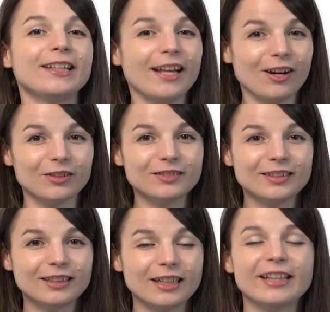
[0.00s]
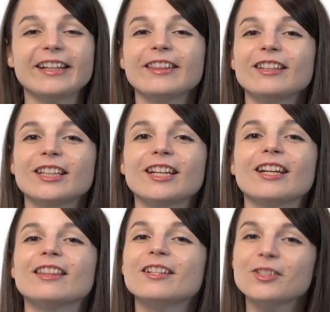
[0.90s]
now. Click the link
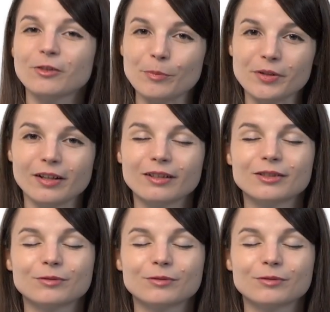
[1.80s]
in the description.